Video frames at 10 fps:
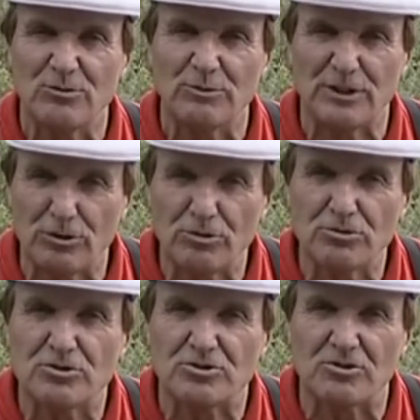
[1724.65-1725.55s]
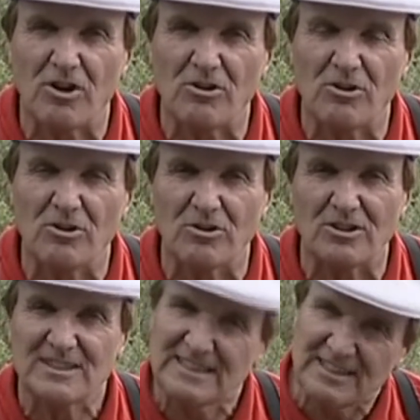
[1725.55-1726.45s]
with a good strong
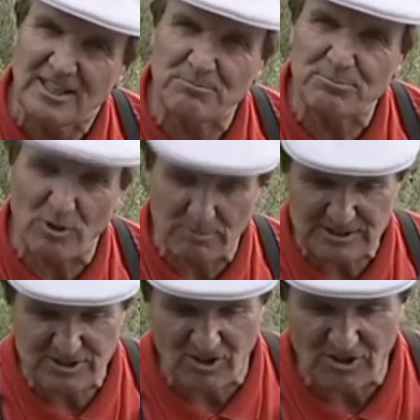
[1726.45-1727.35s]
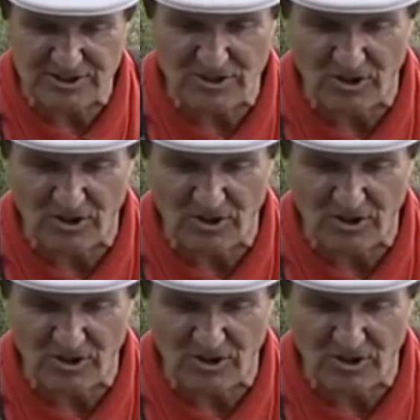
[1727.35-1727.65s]
hook and properly tied